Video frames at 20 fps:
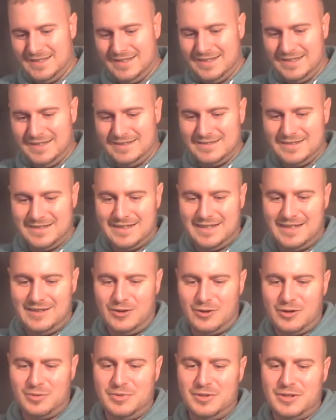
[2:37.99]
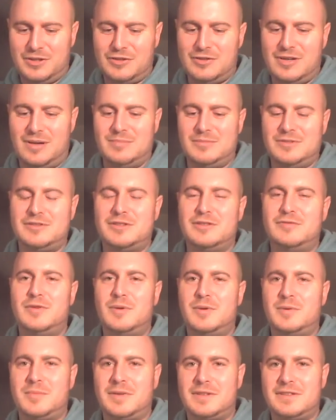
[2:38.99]
is to get horrible cramps to
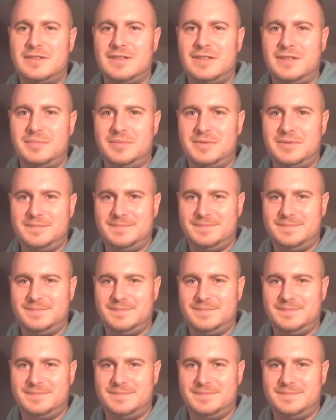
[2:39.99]
ruin my sleep.